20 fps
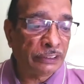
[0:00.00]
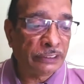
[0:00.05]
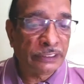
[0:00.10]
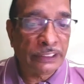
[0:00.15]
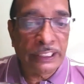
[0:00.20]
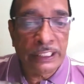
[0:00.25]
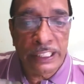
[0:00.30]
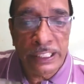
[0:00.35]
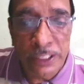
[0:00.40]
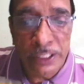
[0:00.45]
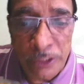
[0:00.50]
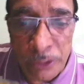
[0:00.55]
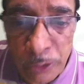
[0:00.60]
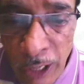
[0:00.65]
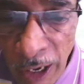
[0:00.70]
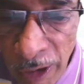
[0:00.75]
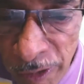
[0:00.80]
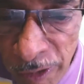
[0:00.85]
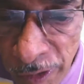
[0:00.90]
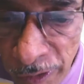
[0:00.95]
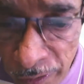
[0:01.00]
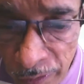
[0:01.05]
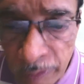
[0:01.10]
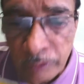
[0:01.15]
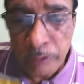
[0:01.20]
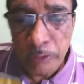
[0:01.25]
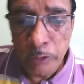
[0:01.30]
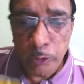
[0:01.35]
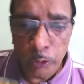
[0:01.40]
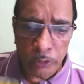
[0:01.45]
That is, I
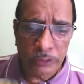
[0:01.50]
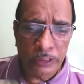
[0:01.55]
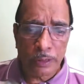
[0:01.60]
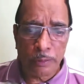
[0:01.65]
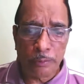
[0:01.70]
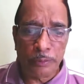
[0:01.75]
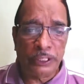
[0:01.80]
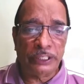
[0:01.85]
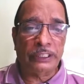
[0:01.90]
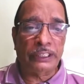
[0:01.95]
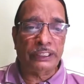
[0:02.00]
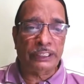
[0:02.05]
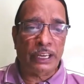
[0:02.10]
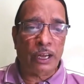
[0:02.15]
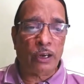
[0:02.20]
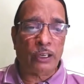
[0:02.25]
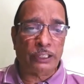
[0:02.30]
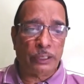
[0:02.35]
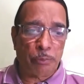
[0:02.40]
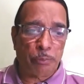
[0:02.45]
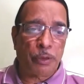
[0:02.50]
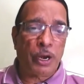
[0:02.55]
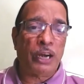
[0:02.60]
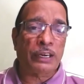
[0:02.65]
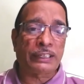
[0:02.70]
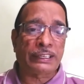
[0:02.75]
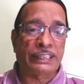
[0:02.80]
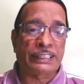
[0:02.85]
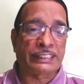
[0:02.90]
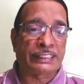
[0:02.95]
mean, they are the
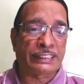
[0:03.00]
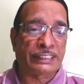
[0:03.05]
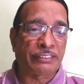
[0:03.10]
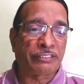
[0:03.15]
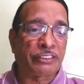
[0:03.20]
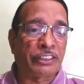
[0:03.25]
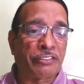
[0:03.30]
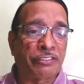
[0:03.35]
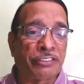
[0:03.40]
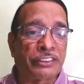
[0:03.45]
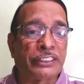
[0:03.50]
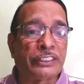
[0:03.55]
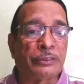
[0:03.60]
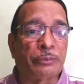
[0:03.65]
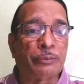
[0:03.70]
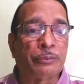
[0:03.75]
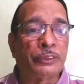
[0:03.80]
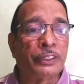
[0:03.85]
partners of the firm